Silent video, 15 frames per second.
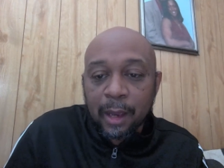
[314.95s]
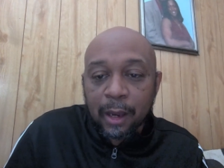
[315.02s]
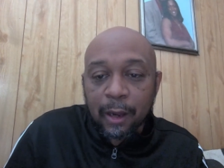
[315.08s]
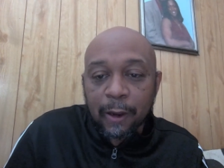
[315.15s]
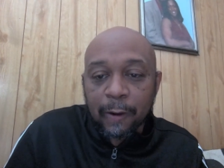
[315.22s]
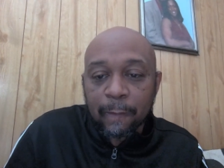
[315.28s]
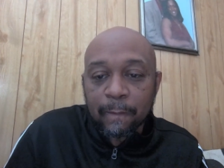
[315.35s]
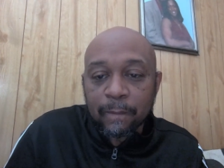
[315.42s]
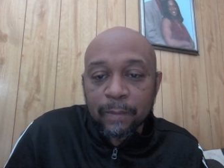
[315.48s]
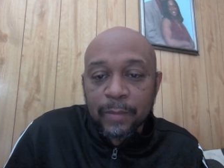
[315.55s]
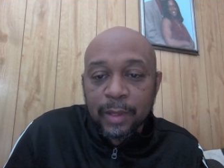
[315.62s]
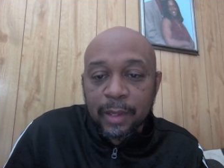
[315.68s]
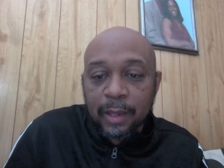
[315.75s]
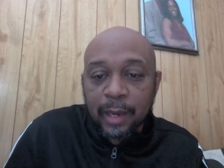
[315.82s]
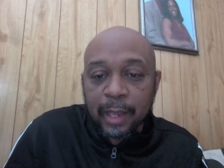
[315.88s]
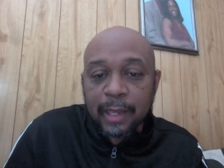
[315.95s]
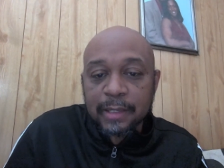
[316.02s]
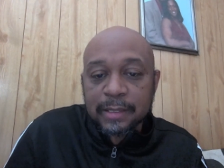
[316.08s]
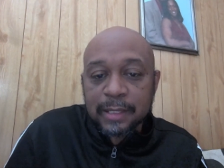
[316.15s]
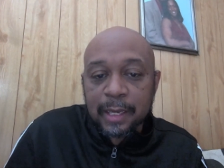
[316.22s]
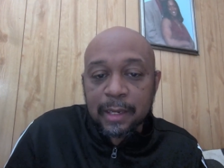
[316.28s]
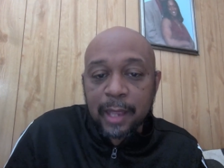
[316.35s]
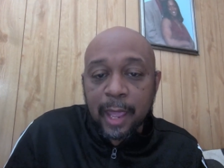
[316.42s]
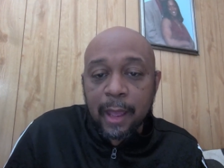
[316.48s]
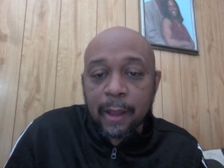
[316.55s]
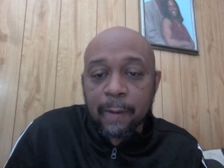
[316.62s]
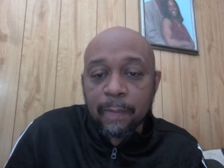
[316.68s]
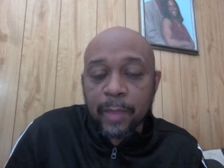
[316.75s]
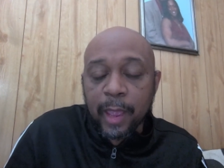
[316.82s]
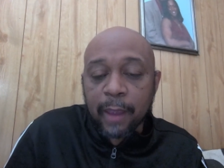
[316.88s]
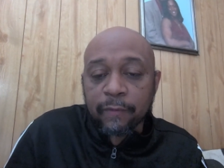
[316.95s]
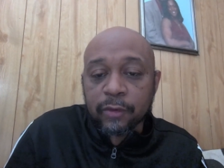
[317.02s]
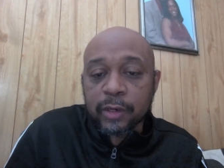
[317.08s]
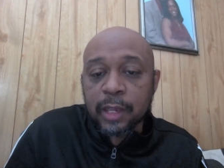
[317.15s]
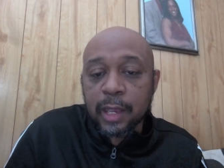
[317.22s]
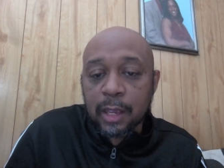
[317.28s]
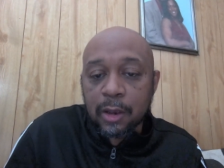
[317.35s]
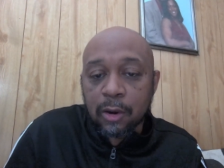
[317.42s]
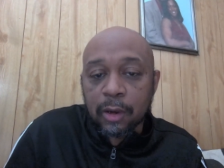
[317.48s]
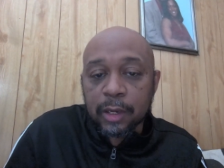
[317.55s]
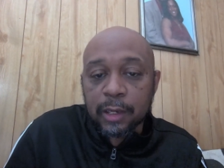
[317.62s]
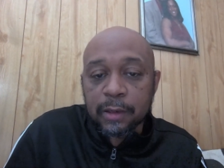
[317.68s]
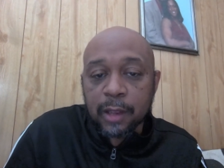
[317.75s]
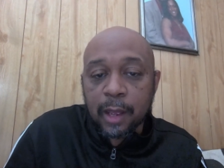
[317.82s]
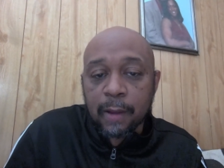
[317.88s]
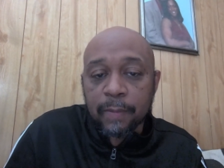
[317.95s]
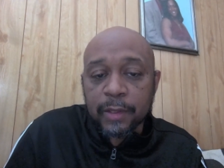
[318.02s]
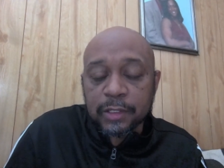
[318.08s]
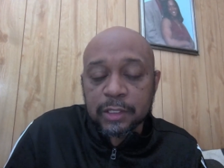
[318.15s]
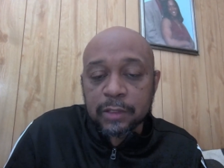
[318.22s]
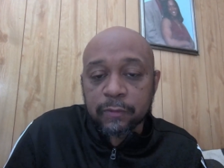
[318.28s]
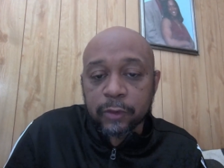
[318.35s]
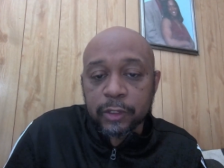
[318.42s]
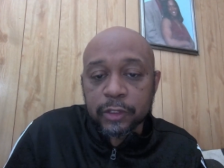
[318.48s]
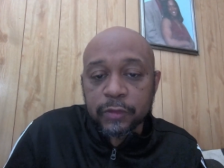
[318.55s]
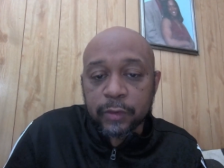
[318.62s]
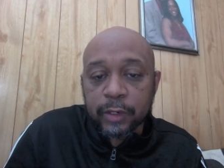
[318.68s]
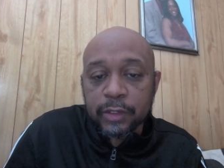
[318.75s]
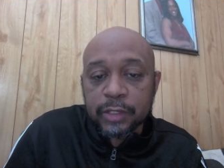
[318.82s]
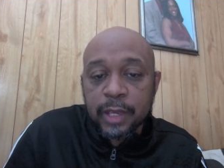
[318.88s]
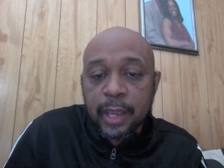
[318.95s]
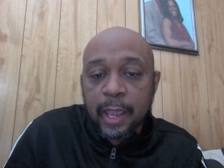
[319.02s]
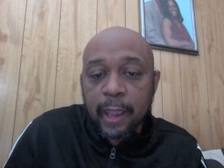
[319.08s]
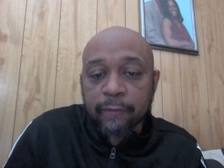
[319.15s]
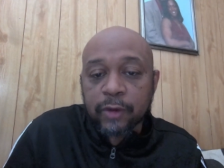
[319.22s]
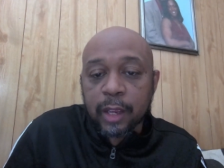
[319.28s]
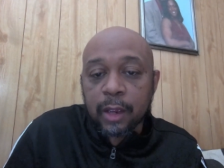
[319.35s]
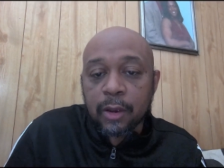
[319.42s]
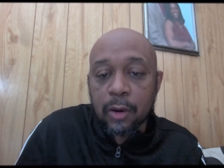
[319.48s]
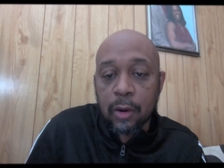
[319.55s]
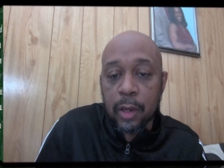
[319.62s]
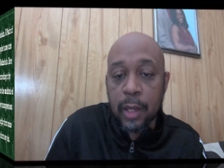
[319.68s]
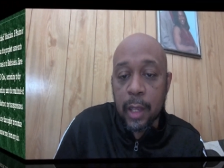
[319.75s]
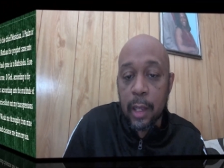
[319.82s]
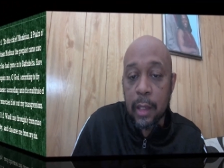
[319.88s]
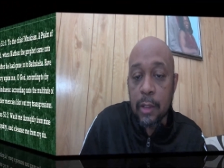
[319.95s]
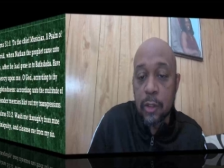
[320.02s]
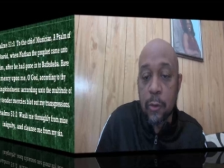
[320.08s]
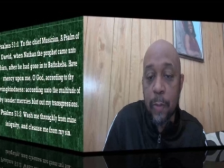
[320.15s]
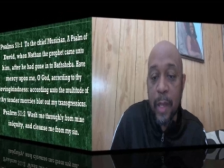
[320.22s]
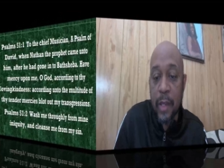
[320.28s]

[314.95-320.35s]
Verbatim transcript: Um, like I said, um, after he had gone in, um, this is the first verse, after he had gone into